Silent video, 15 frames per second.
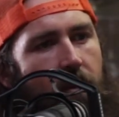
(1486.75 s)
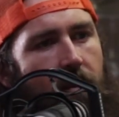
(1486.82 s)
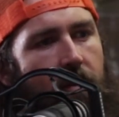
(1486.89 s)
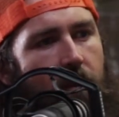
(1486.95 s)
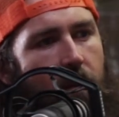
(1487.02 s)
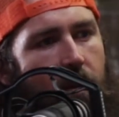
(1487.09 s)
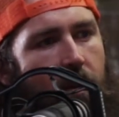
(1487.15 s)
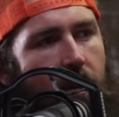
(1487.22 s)

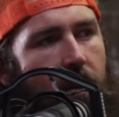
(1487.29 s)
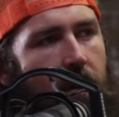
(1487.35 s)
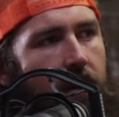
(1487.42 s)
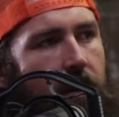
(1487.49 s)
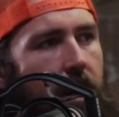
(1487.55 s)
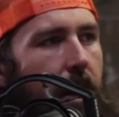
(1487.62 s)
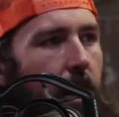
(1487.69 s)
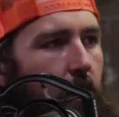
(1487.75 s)
for
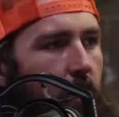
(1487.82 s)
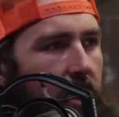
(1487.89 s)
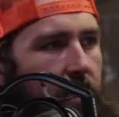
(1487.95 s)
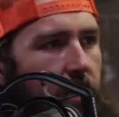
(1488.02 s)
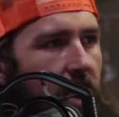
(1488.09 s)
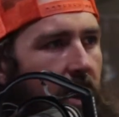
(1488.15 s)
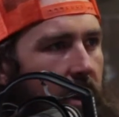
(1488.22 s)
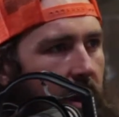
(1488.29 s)
a network to
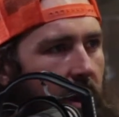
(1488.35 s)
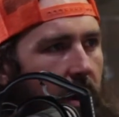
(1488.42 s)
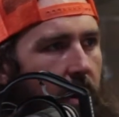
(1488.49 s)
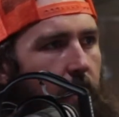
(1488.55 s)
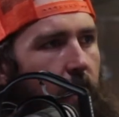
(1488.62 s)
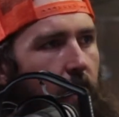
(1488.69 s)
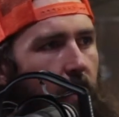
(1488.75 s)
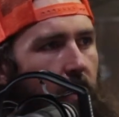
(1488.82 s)
pick
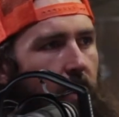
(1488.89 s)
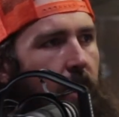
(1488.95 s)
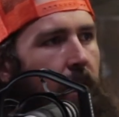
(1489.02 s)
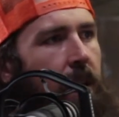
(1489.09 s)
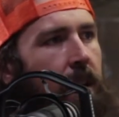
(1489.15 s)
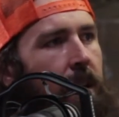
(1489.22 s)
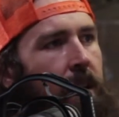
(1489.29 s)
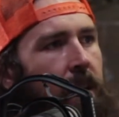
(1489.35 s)
up, or
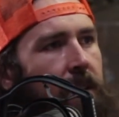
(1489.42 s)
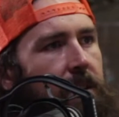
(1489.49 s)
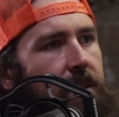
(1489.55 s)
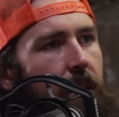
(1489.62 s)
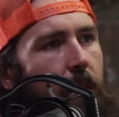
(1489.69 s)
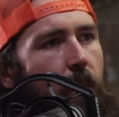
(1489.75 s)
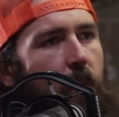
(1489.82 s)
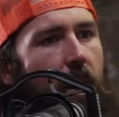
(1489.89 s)

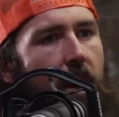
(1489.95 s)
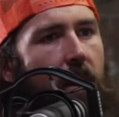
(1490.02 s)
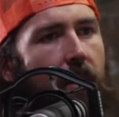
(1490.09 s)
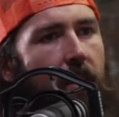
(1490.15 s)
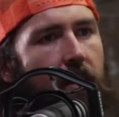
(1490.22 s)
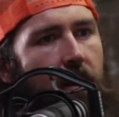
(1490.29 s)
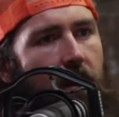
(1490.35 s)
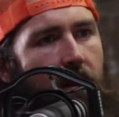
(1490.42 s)
some
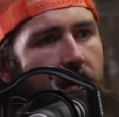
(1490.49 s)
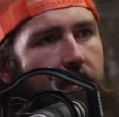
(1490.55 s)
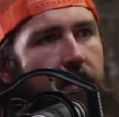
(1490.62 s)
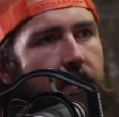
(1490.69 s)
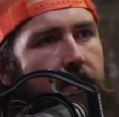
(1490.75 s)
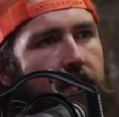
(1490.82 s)
way of